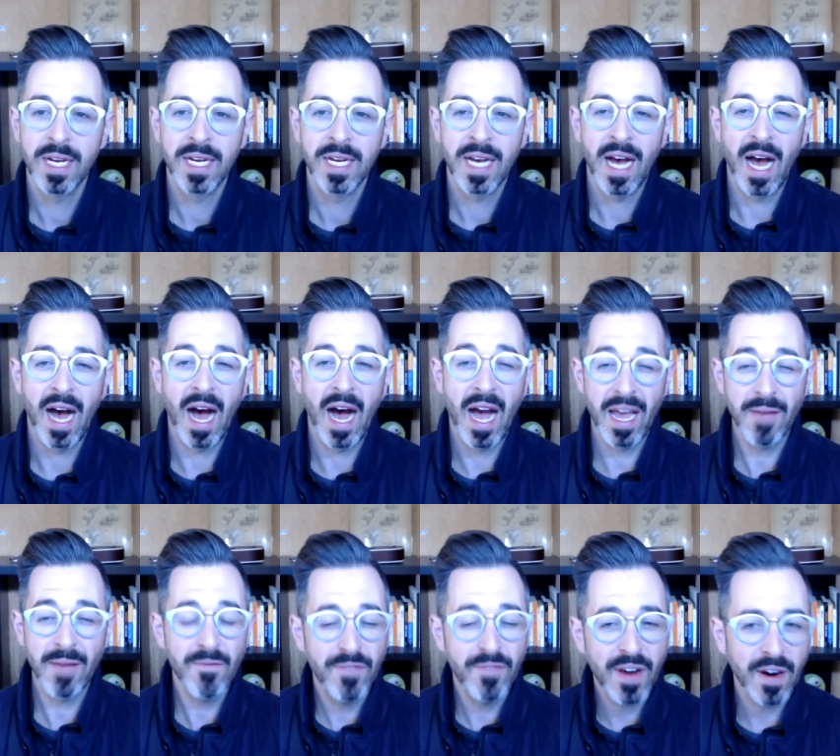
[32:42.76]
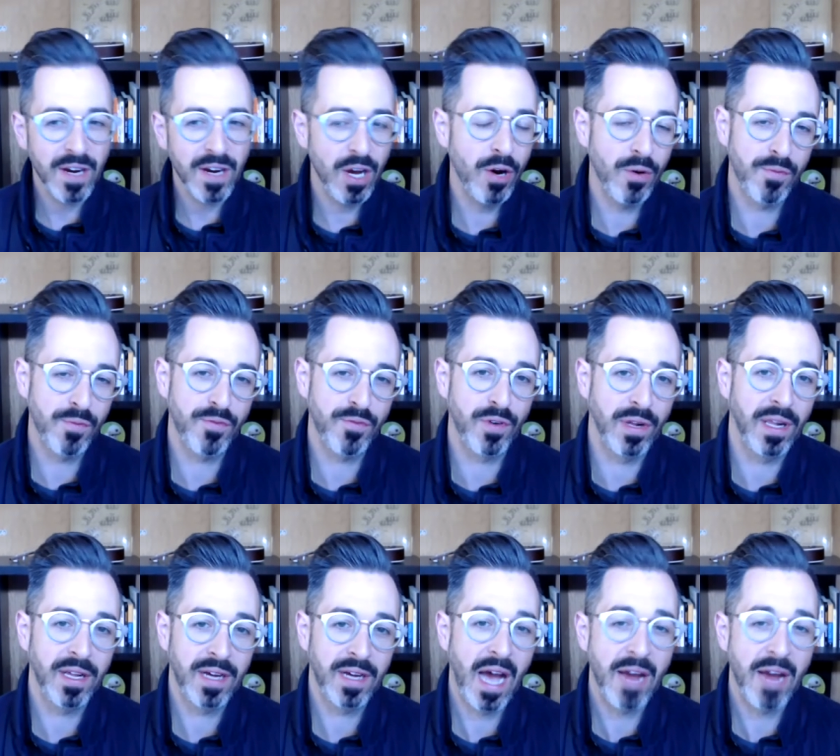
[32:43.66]
I am very hopeful.
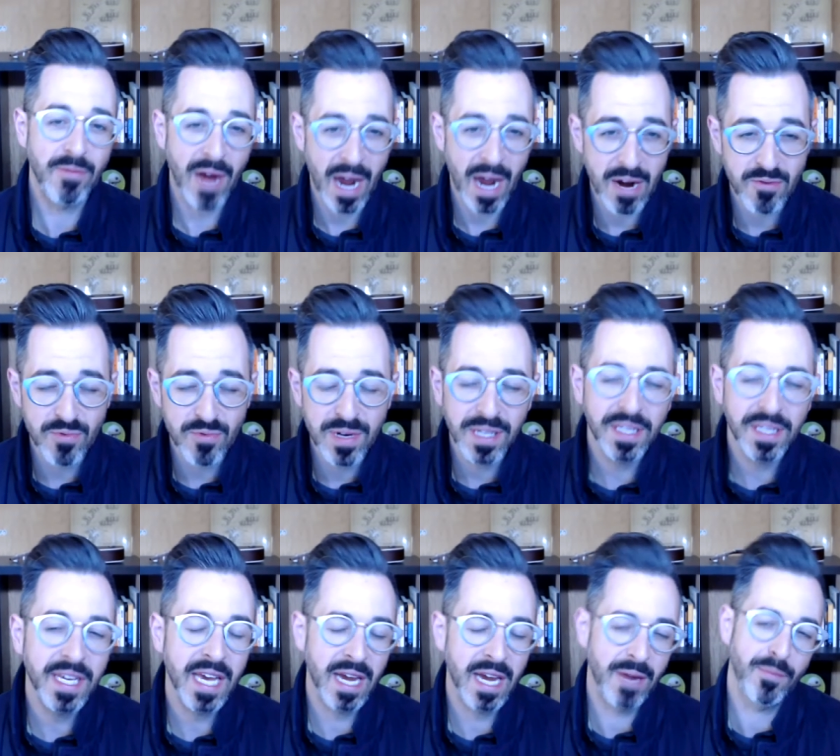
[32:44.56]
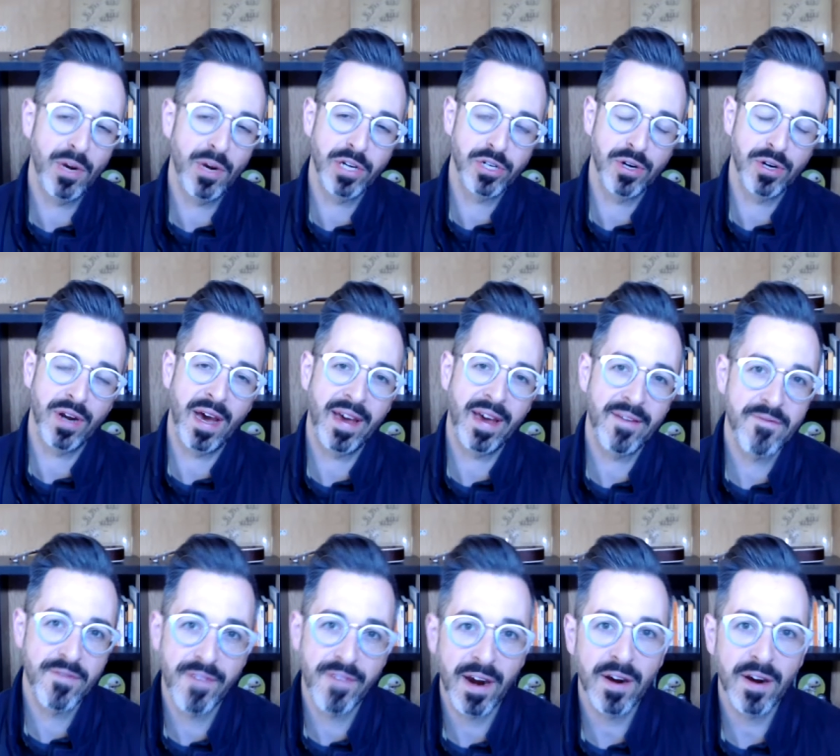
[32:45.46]
I, I really am, Richard. I am
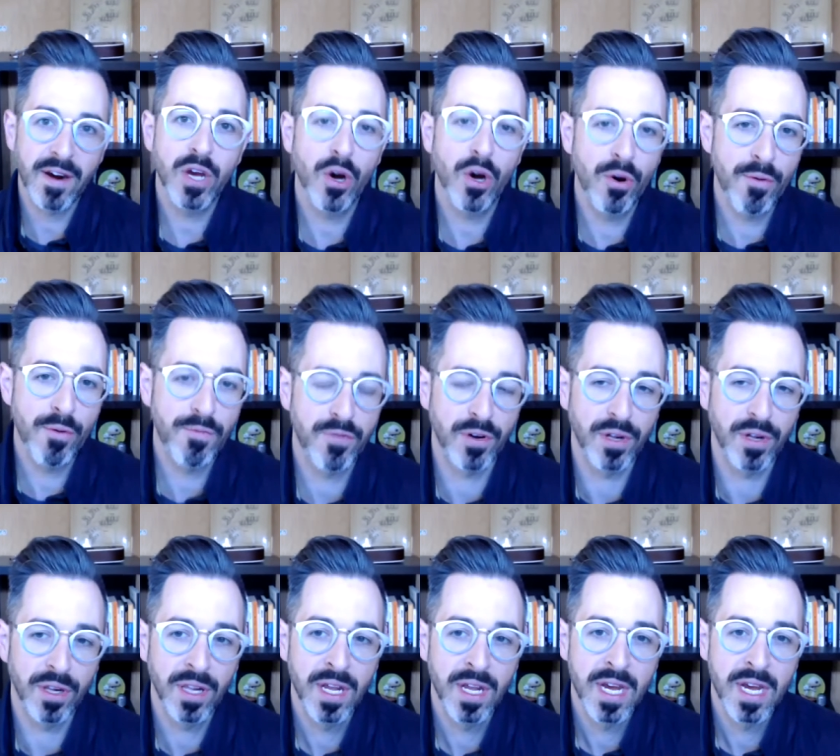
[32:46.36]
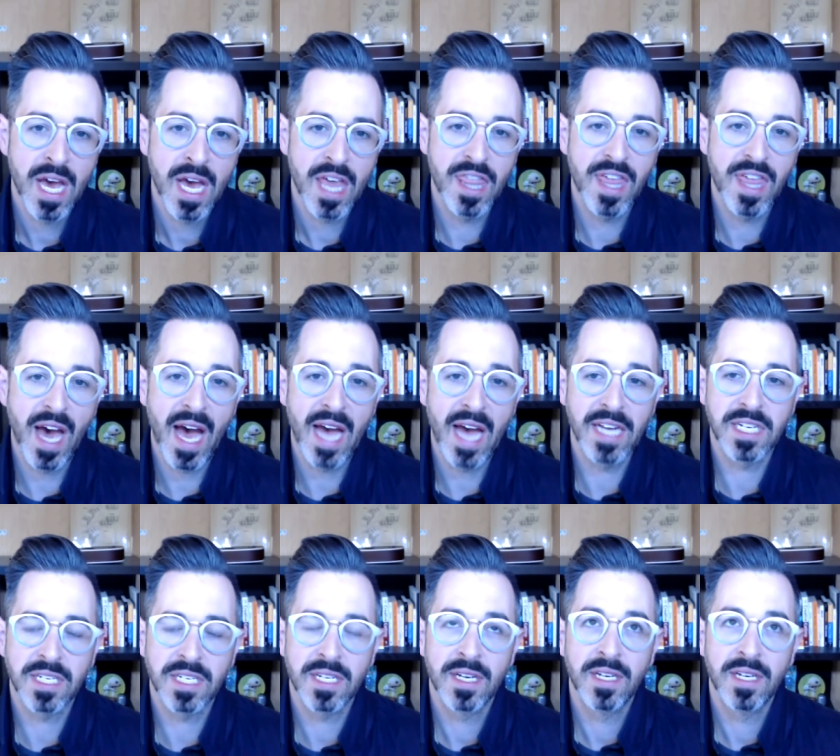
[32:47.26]
very hopeful that
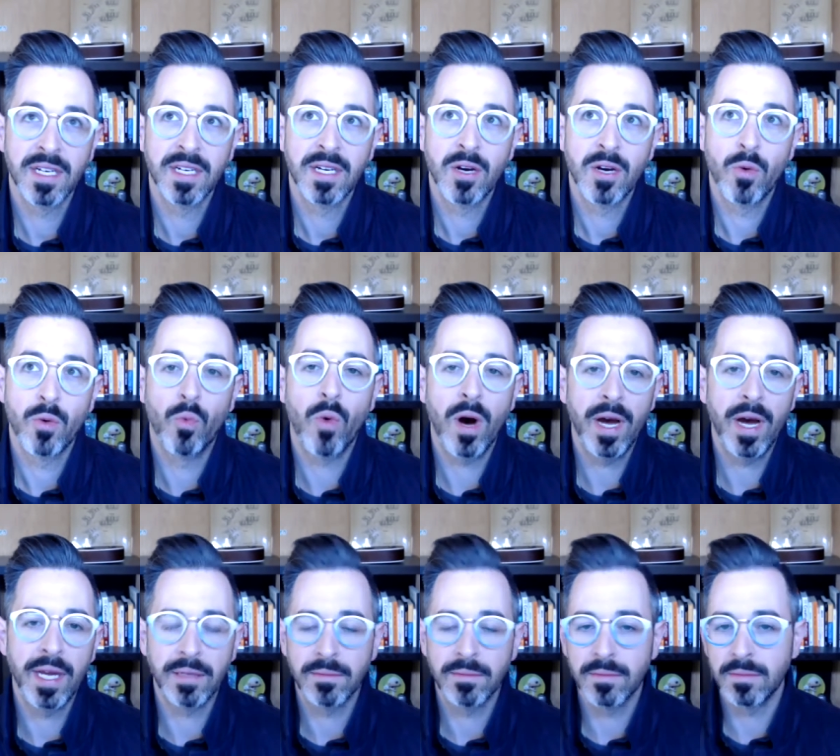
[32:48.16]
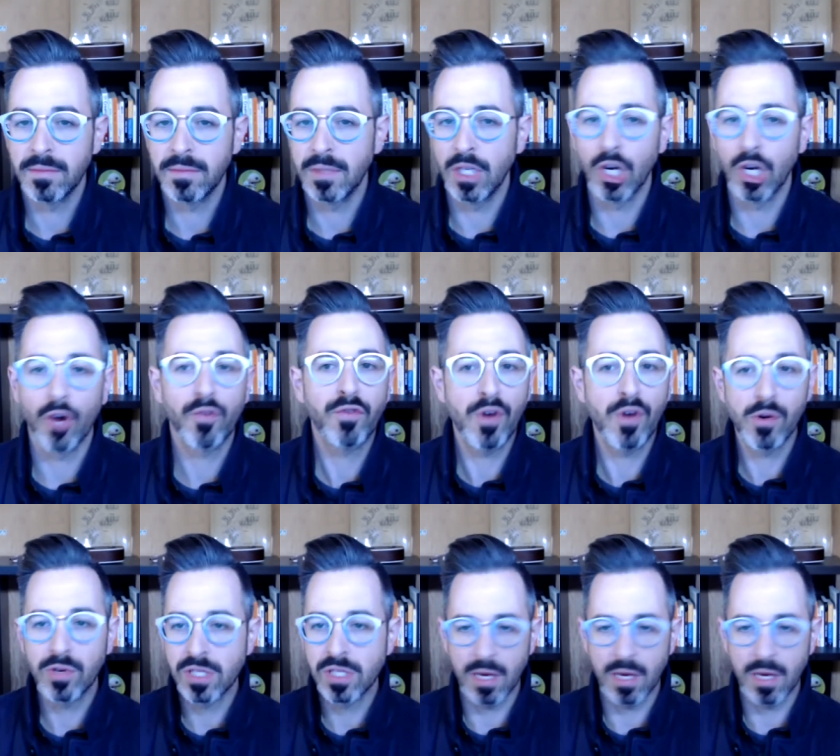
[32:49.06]
what you know
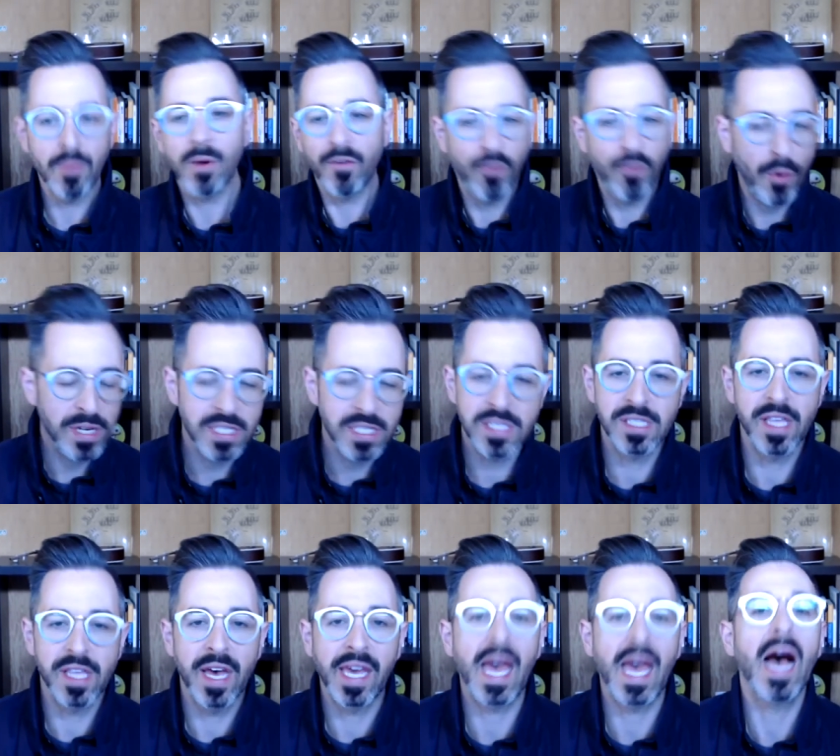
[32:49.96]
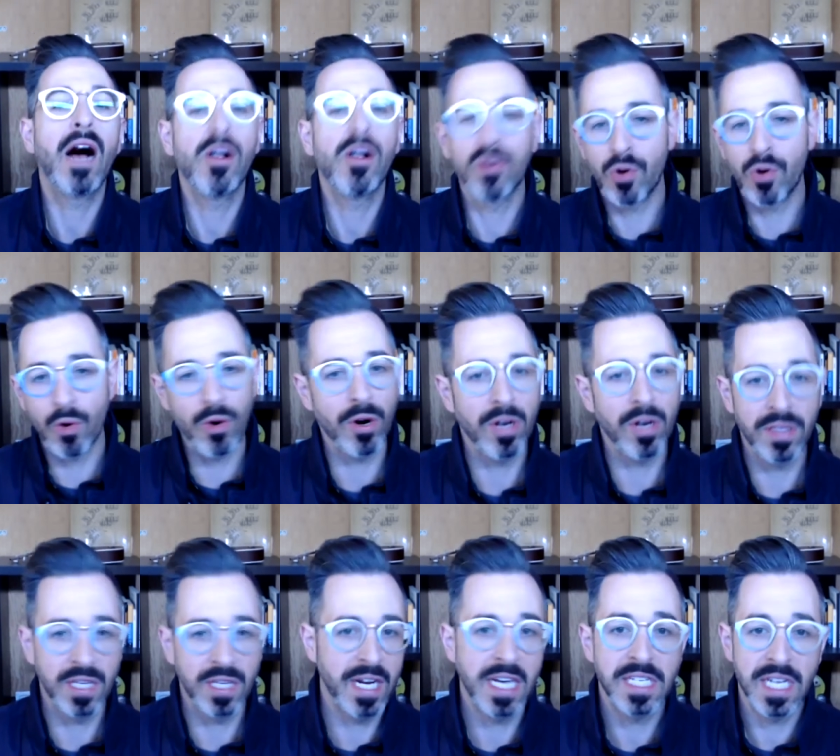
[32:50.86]
folks voices like al gore in the
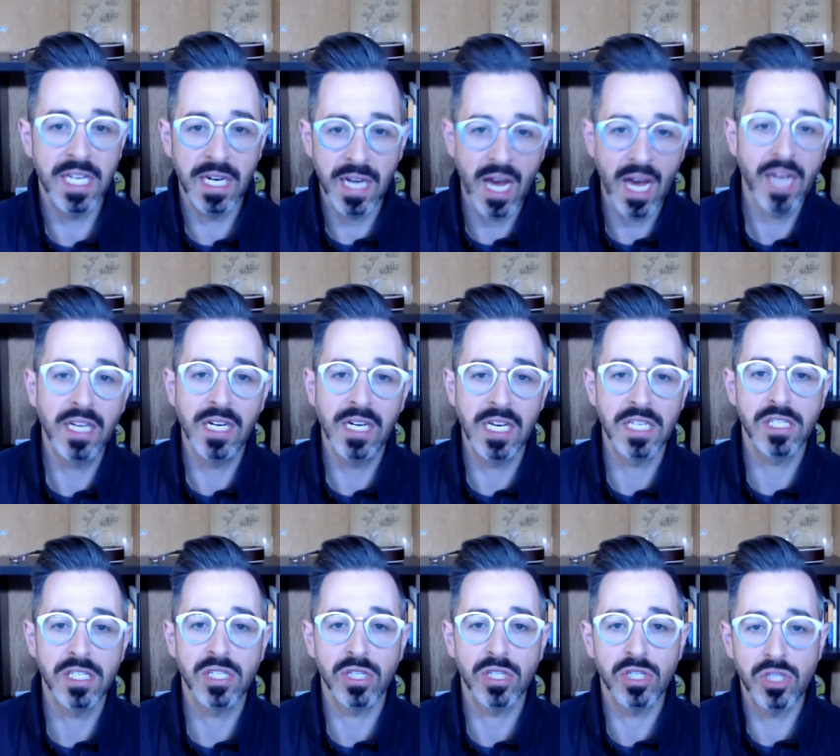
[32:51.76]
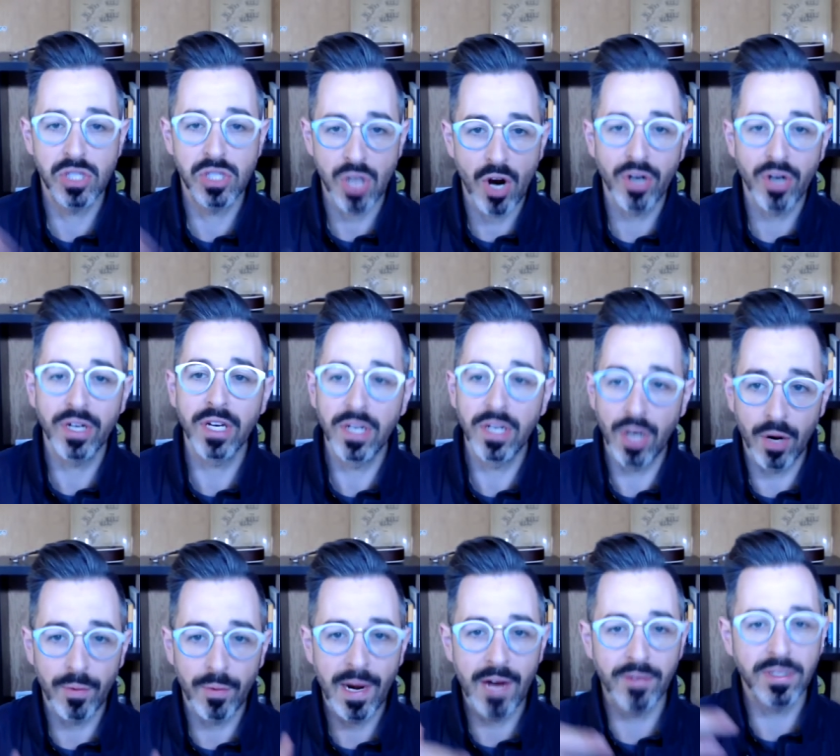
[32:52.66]
1990s started
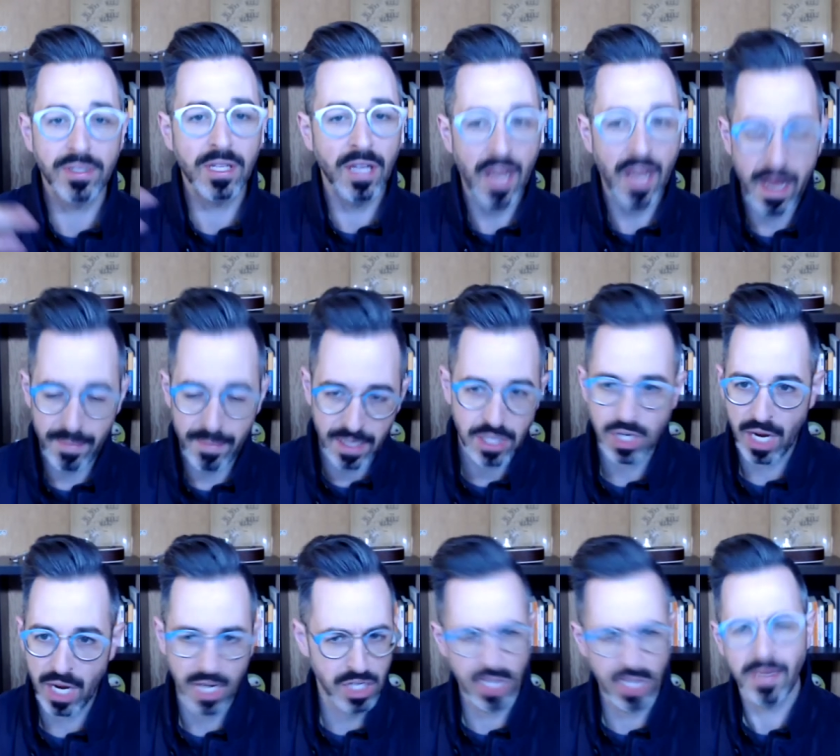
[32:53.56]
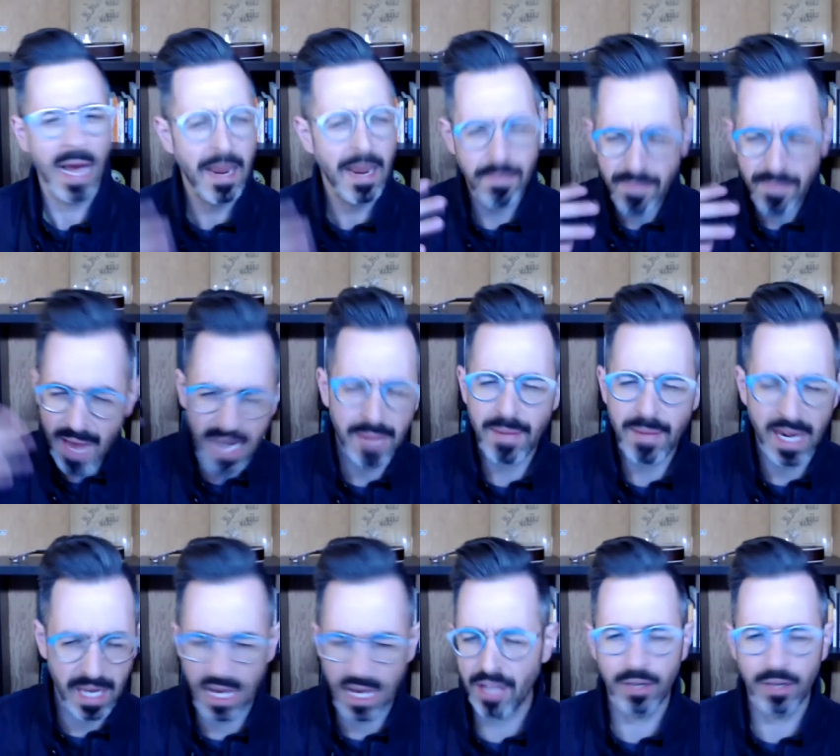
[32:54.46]
around climate change and, and many many
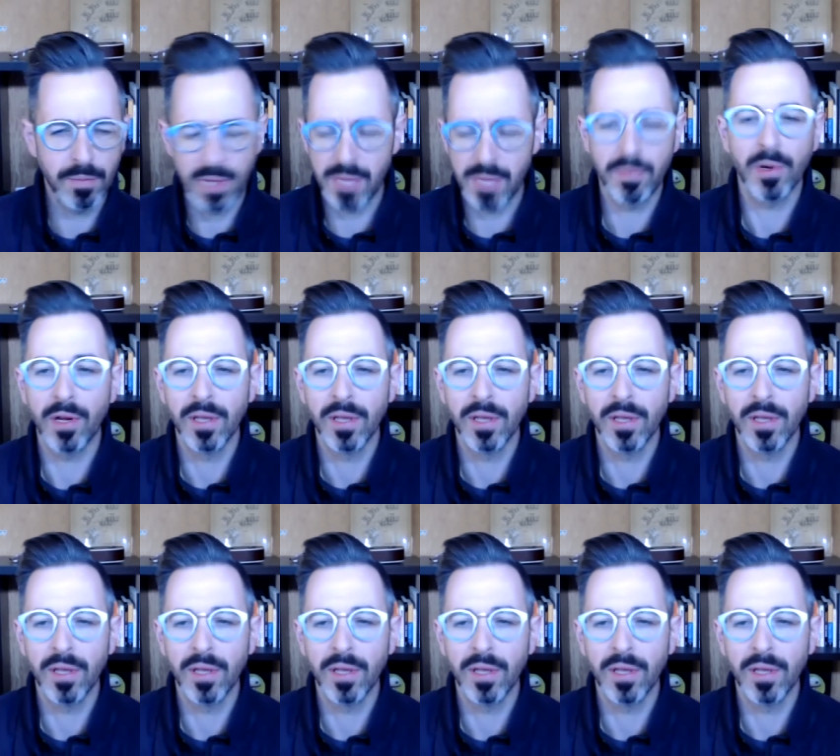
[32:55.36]
other people